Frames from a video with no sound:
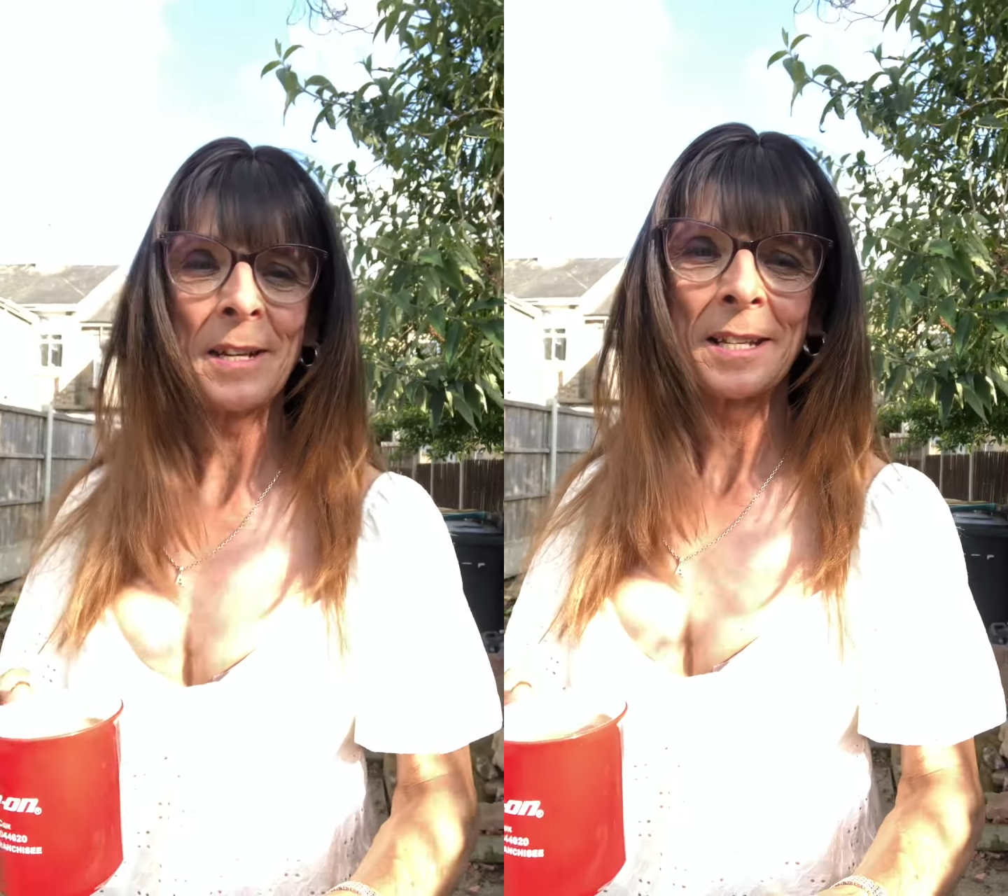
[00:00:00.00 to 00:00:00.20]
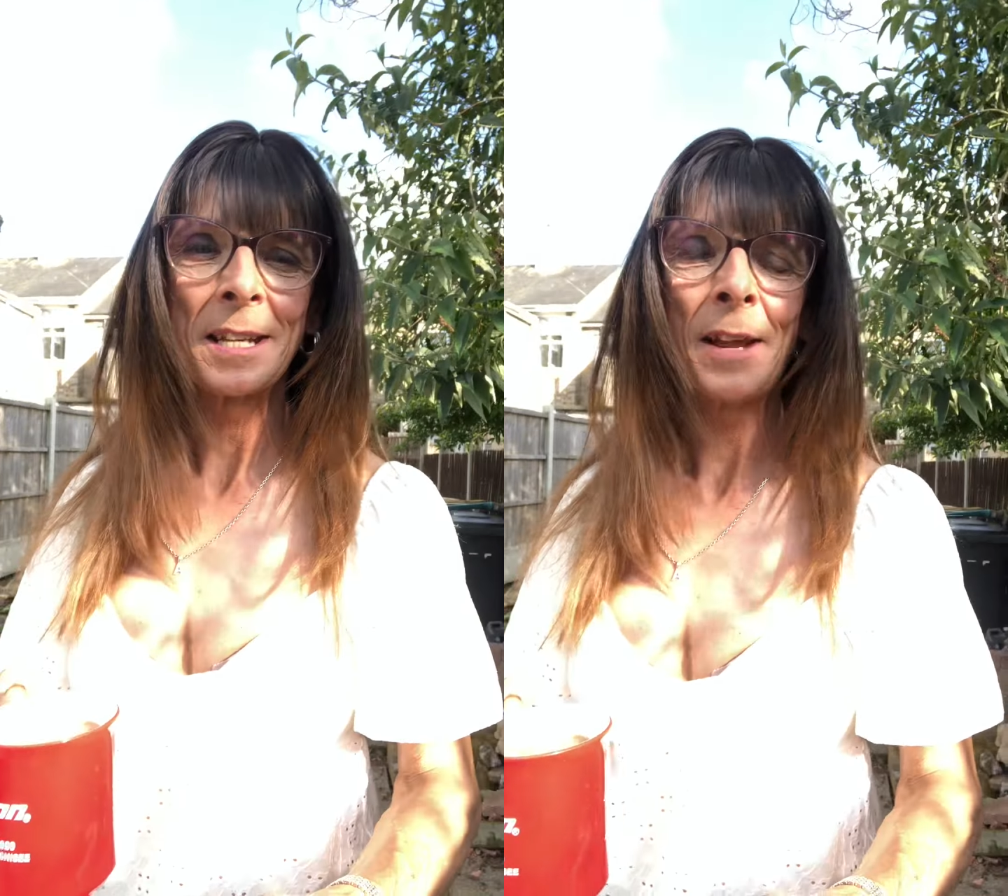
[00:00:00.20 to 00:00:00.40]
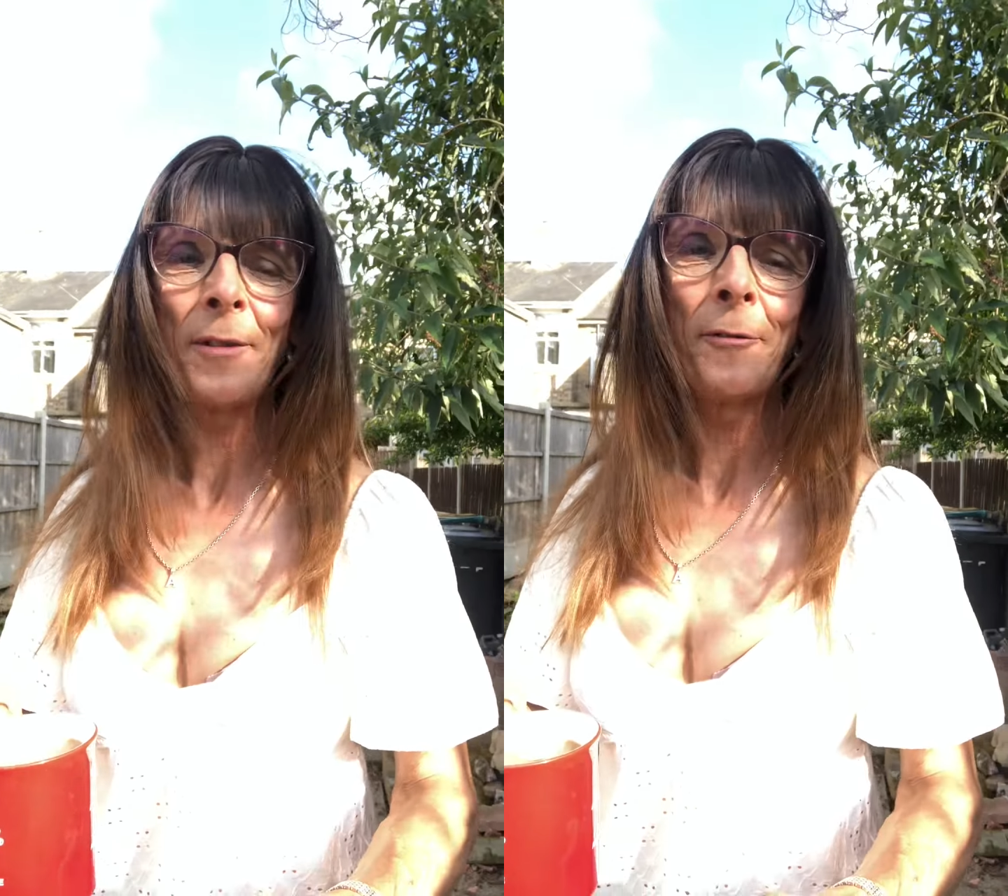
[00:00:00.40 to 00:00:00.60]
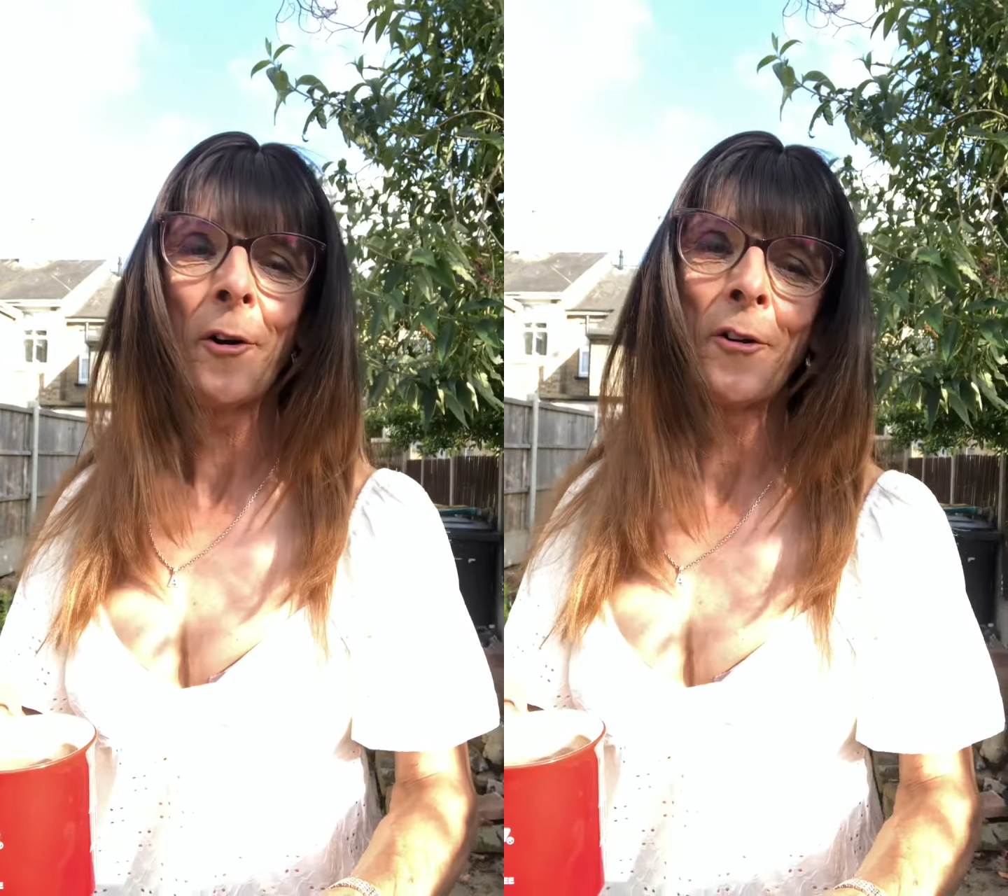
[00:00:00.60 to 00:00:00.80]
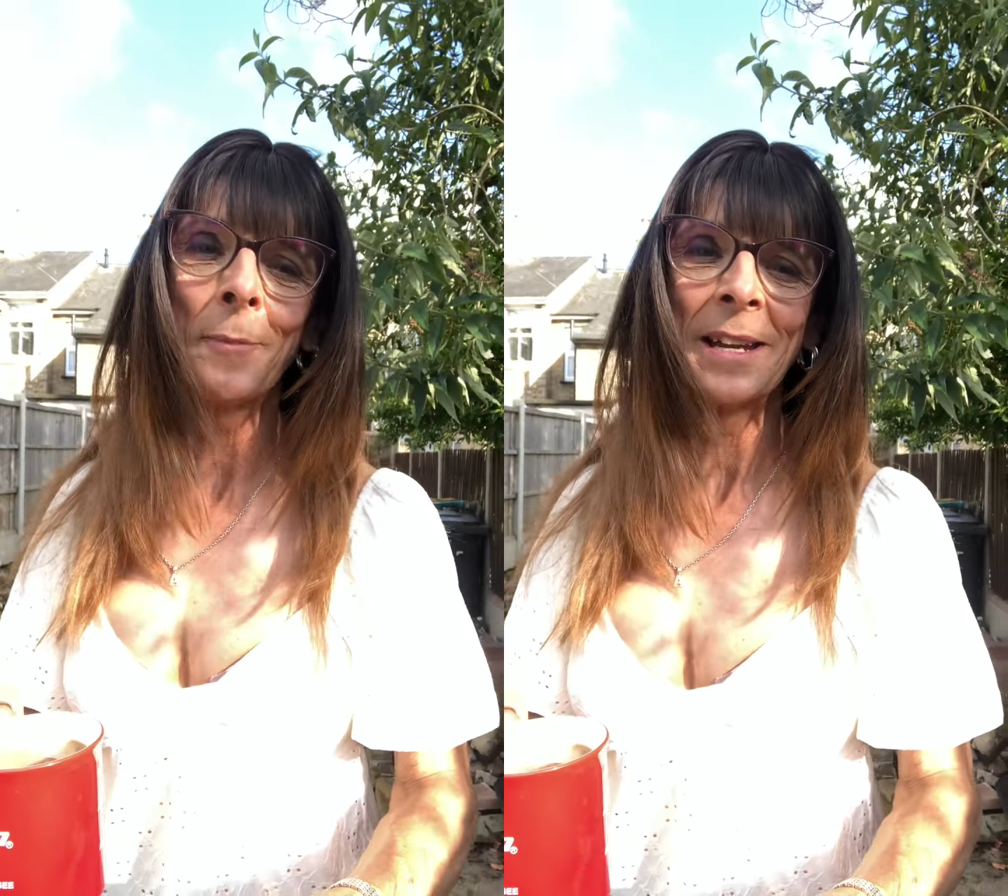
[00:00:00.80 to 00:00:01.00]
It's another
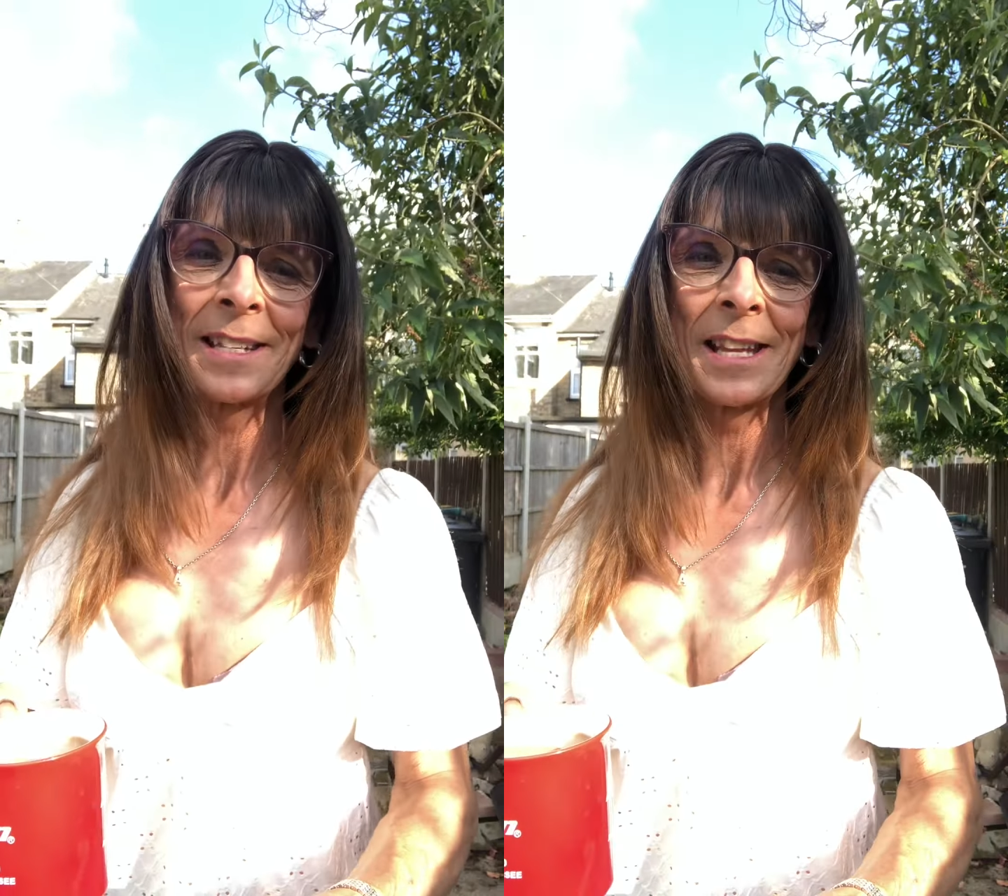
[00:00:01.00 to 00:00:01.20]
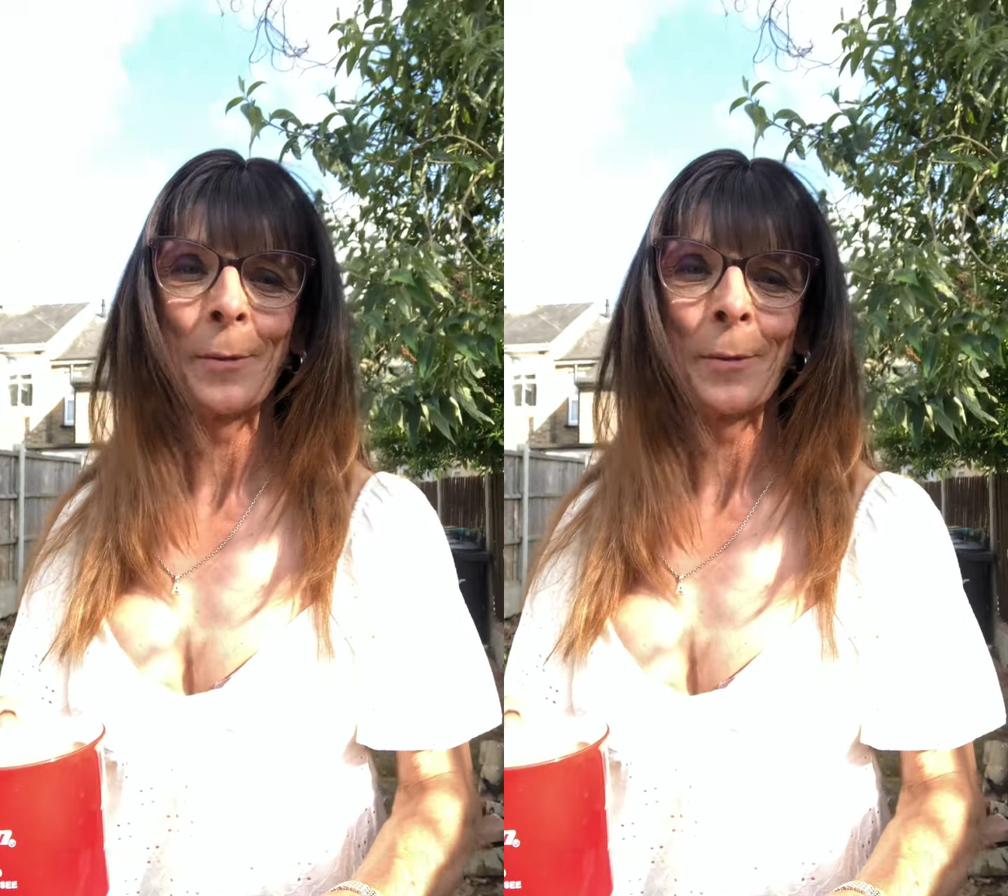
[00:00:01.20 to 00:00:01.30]
five minutes and